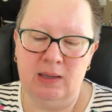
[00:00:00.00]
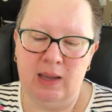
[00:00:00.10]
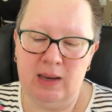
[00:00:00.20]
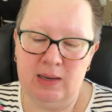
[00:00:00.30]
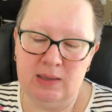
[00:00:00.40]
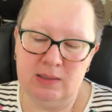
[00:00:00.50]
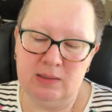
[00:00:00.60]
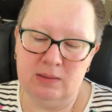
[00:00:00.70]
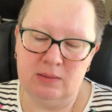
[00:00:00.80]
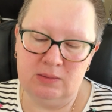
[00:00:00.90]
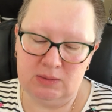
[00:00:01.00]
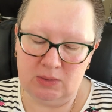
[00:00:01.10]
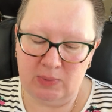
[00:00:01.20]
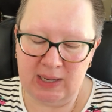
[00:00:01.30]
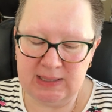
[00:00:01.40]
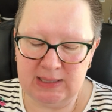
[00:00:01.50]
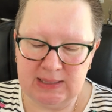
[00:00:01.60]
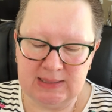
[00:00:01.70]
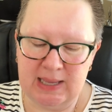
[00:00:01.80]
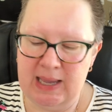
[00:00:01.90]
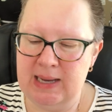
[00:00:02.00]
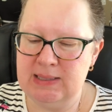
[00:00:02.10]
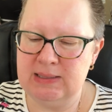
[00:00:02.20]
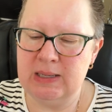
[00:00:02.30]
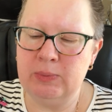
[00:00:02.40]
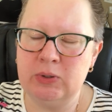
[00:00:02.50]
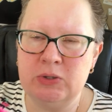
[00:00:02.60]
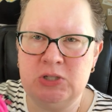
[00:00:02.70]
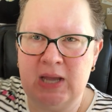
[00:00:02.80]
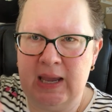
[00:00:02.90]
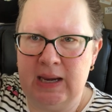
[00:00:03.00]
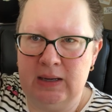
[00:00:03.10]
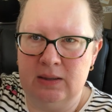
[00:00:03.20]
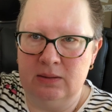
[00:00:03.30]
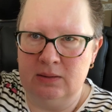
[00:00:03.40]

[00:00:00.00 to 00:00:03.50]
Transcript: And so what I did is I double crocheted,